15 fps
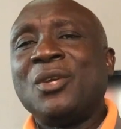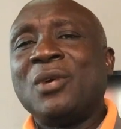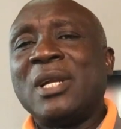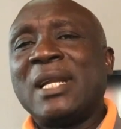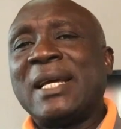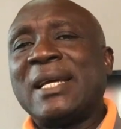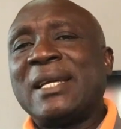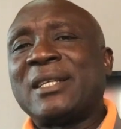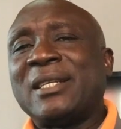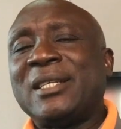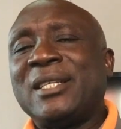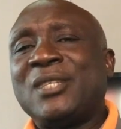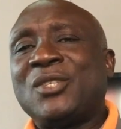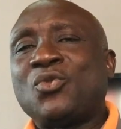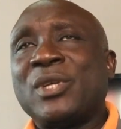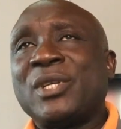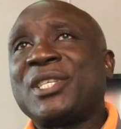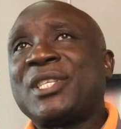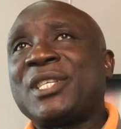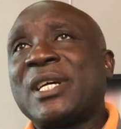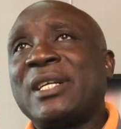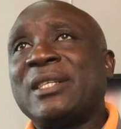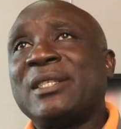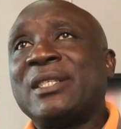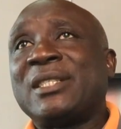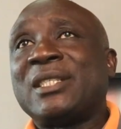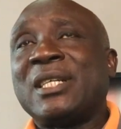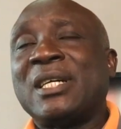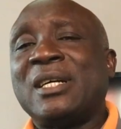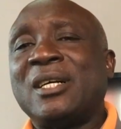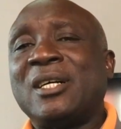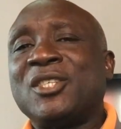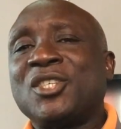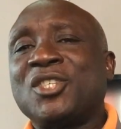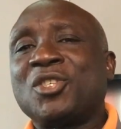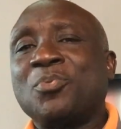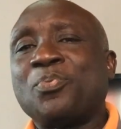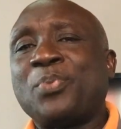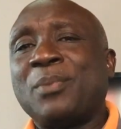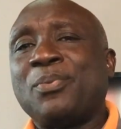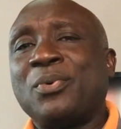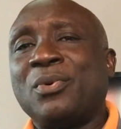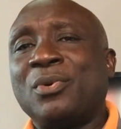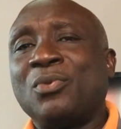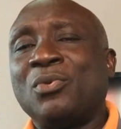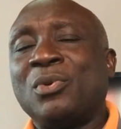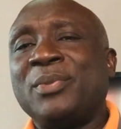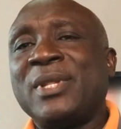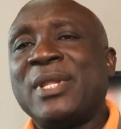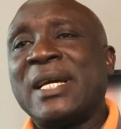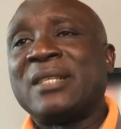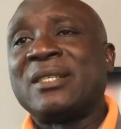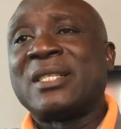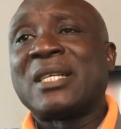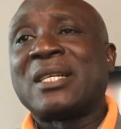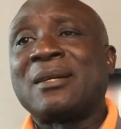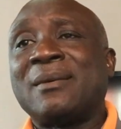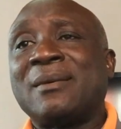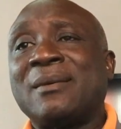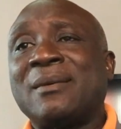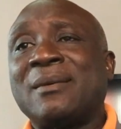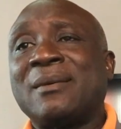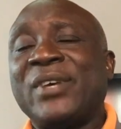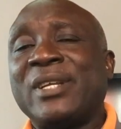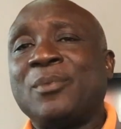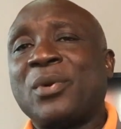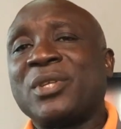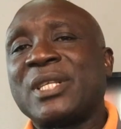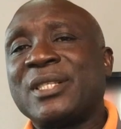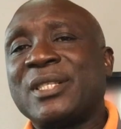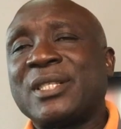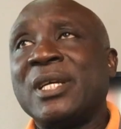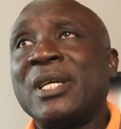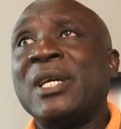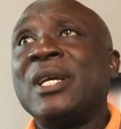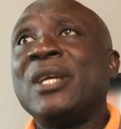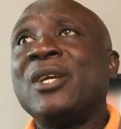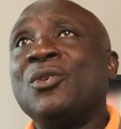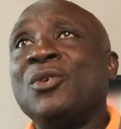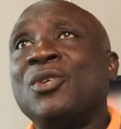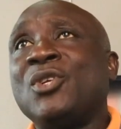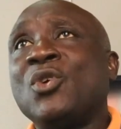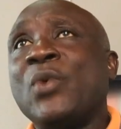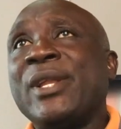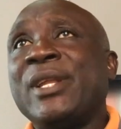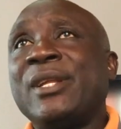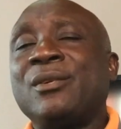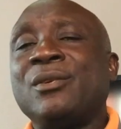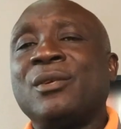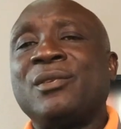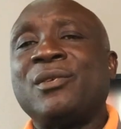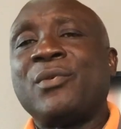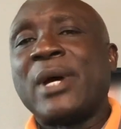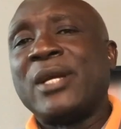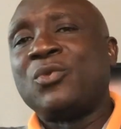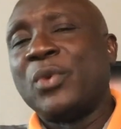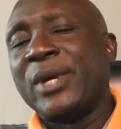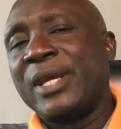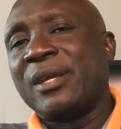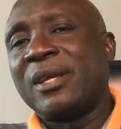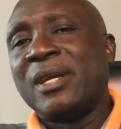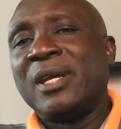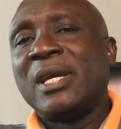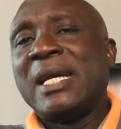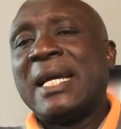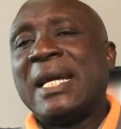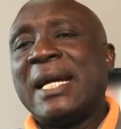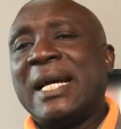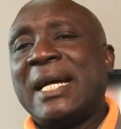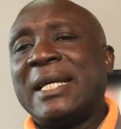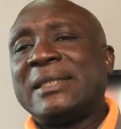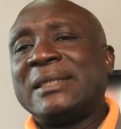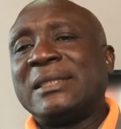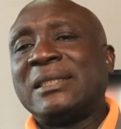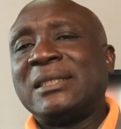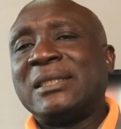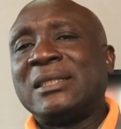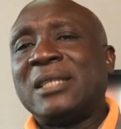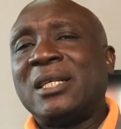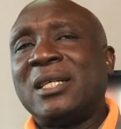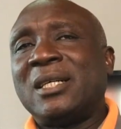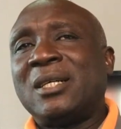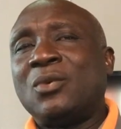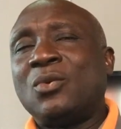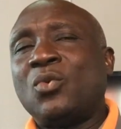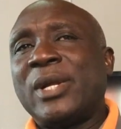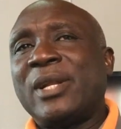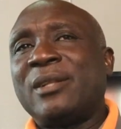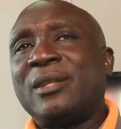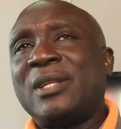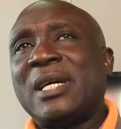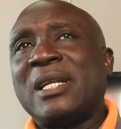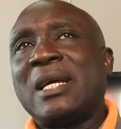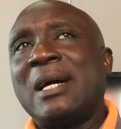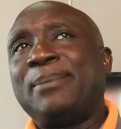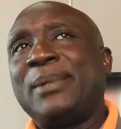you are likely to understand that some people will be there to circumvent the process, you know, doing it not the right way. And when that